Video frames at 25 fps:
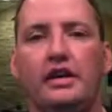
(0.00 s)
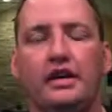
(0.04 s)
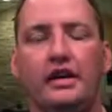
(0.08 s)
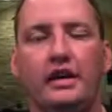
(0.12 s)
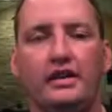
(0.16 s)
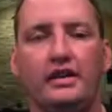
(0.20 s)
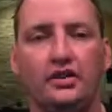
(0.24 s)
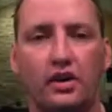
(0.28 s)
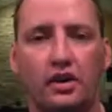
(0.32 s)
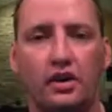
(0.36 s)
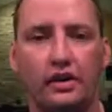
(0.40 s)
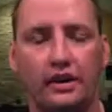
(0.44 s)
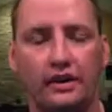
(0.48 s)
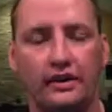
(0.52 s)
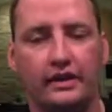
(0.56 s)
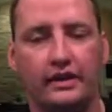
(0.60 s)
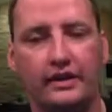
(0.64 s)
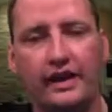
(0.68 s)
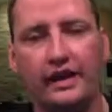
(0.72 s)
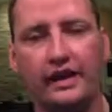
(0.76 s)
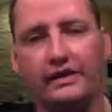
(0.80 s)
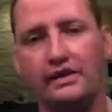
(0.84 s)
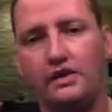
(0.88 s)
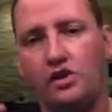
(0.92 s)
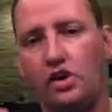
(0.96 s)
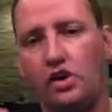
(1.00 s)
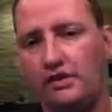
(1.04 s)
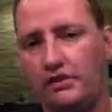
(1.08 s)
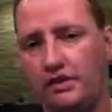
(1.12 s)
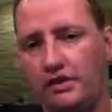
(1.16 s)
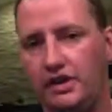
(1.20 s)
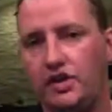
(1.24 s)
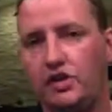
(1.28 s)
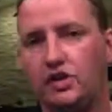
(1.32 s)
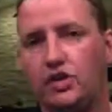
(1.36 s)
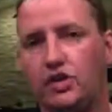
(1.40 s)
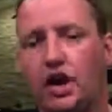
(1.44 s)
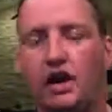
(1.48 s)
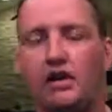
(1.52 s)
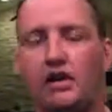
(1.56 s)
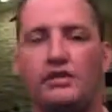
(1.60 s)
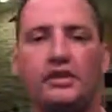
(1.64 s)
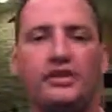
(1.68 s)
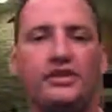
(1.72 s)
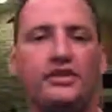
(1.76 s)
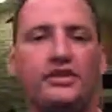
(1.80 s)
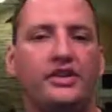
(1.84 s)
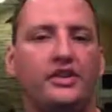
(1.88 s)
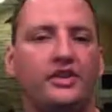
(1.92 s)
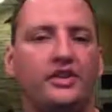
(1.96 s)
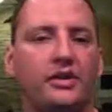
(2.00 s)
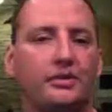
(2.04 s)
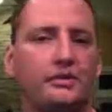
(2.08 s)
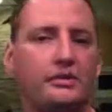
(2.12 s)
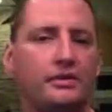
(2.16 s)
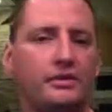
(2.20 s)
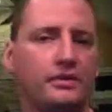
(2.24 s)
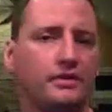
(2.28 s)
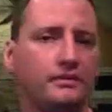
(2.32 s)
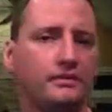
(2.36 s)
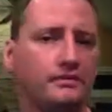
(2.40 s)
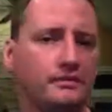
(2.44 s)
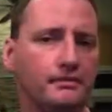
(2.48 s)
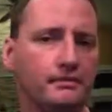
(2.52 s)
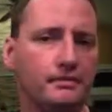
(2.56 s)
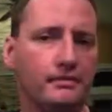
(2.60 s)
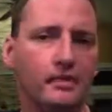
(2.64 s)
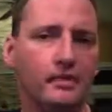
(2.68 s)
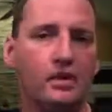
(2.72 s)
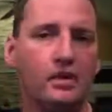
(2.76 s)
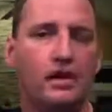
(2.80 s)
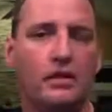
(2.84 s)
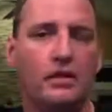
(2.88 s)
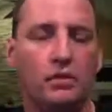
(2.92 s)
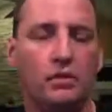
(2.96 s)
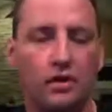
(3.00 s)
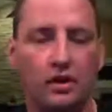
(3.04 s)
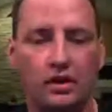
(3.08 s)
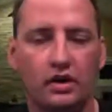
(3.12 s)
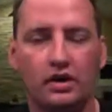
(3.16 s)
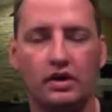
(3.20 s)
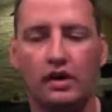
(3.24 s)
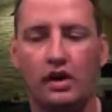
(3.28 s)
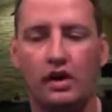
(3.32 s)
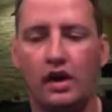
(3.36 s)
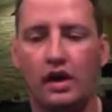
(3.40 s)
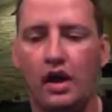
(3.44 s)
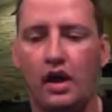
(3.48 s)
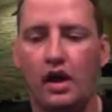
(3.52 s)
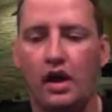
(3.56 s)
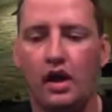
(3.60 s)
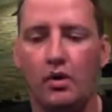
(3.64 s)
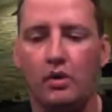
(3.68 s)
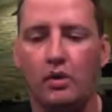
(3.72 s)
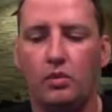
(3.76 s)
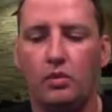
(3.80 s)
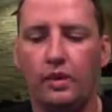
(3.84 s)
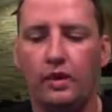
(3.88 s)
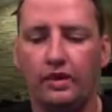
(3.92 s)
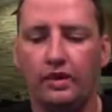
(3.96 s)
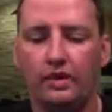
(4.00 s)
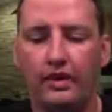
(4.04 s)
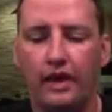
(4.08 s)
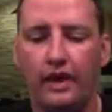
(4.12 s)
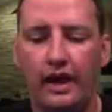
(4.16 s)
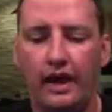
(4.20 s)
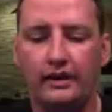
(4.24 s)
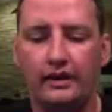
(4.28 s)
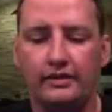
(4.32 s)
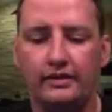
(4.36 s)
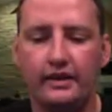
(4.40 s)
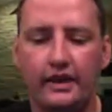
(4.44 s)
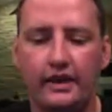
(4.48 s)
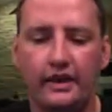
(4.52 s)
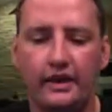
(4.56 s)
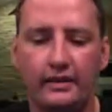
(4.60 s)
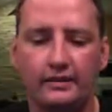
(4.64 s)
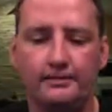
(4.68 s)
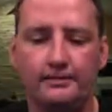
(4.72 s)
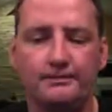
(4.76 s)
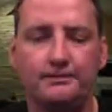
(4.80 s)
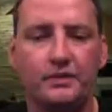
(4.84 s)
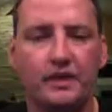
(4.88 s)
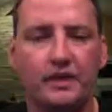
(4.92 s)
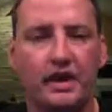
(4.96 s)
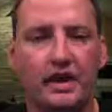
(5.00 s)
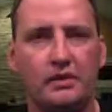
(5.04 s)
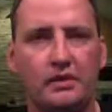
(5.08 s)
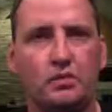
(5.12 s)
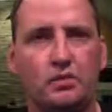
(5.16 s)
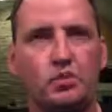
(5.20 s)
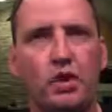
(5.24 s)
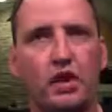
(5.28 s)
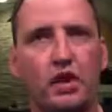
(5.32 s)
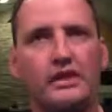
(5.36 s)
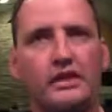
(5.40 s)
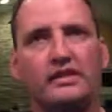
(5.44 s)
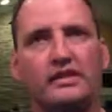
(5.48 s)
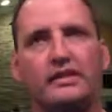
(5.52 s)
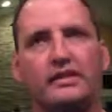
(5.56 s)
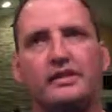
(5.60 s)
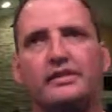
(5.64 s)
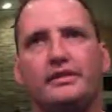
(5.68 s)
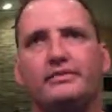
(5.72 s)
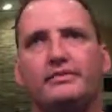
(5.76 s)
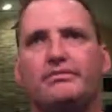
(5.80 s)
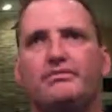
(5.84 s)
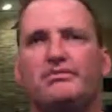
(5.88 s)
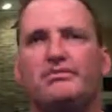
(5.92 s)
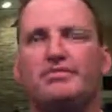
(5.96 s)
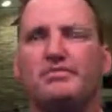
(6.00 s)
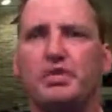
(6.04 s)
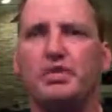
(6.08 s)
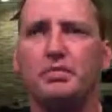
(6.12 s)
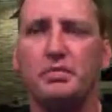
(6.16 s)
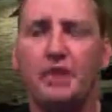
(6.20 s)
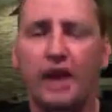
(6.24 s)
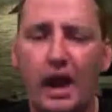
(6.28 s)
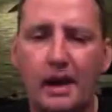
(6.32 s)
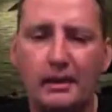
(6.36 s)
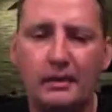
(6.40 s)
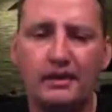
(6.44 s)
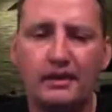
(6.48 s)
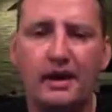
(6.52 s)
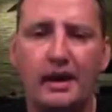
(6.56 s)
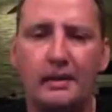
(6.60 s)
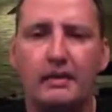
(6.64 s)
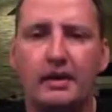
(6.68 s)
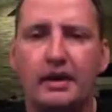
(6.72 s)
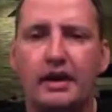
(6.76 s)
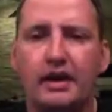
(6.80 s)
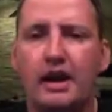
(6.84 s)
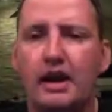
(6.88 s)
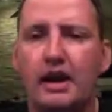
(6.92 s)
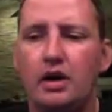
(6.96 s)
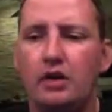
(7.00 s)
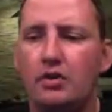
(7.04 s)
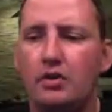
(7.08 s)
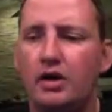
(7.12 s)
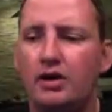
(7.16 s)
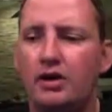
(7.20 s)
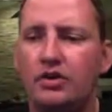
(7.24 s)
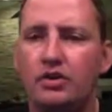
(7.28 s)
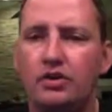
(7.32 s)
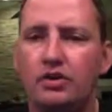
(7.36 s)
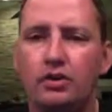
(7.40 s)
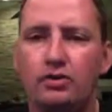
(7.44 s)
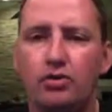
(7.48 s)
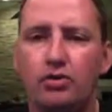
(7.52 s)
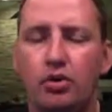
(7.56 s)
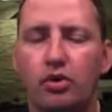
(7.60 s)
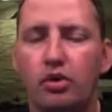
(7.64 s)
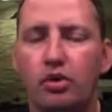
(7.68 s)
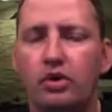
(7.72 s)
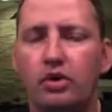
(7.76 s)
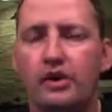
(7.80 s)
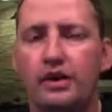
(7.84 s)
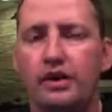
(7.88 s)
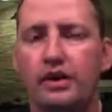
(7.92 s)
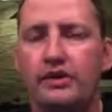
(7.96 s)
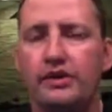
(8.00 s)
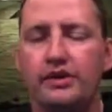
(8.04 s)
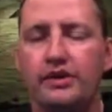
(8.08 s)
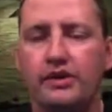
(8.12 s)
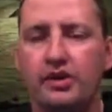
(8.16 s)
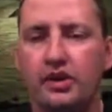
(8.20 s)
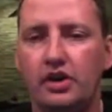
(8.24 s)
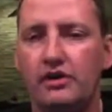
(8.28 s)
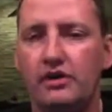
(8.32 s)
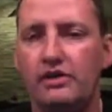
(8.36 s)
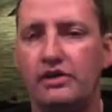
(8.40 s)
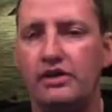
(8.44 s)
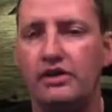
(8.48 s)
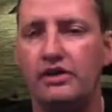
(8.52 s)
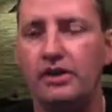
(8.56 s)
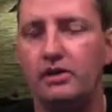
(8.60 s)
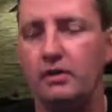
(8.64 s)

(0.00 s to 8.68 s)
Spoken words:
It connects into our video conference systems at work. With that, it runs, from time to time, it kind of runs a little poorly on the surface.